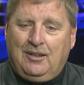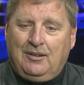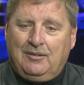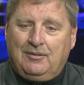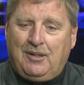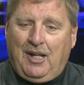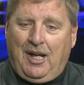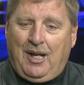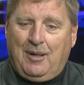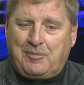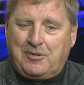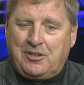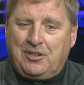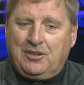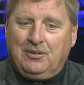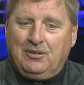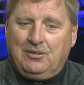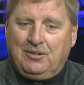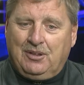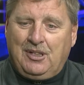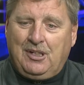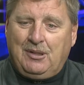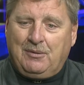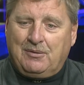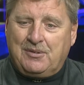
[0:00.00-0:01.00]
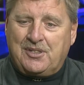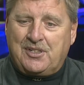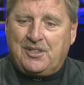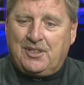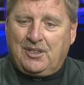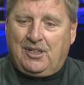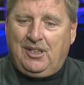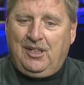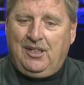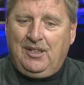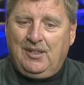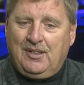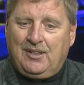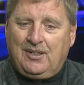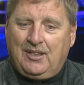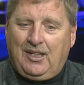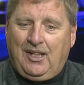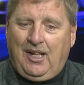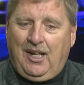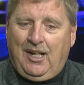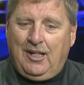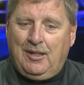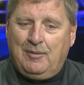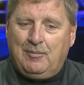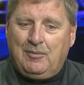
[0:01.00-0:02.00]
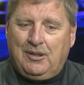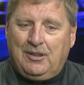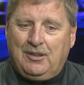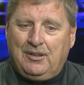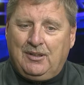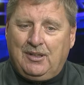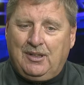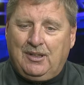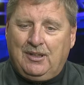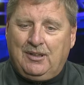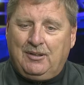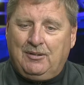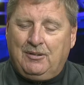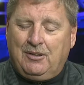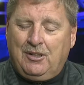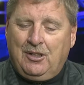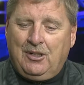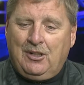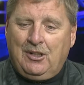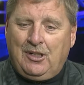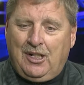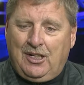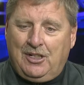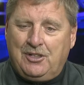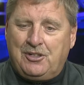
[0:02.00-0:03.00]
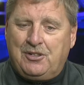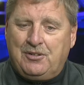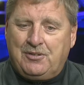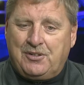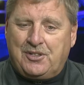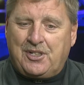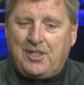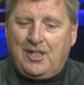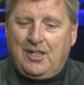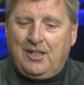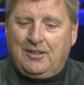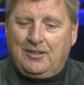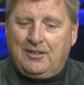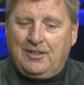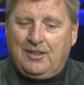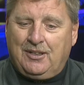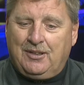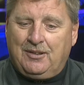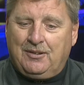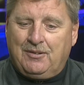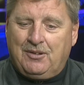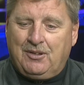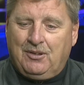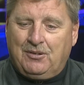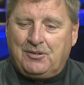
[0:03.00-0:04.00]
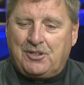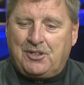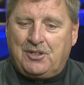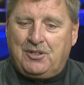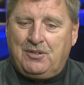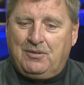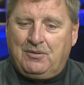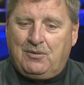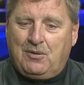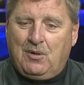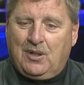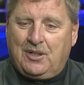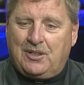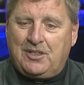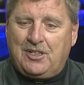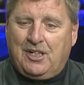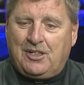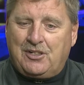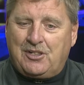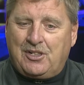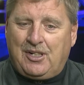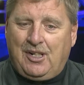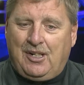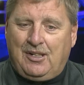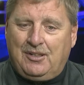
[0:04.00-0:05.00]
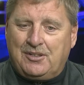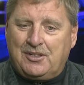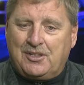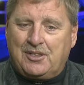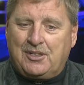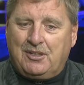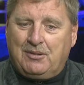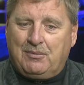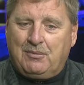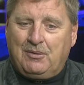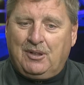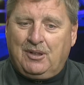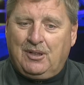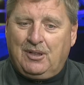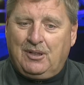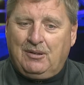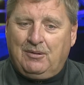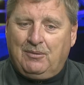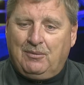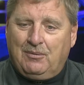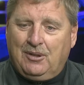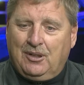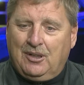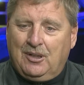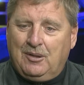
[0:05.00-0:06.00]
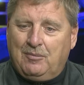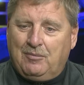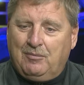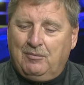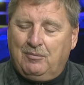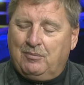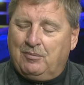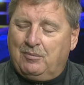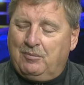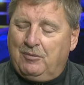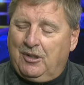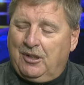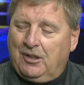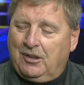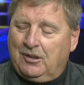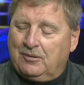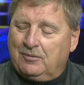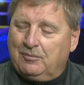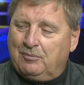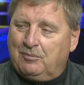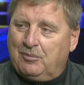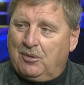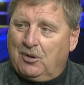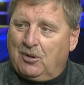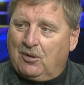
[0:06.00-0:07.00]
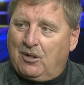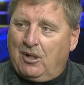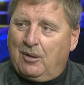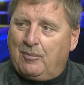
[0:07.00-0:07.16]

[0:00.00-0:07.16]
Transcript: absolutely it was the key to the game. And as you said, those 2 quick touchdowns really broke our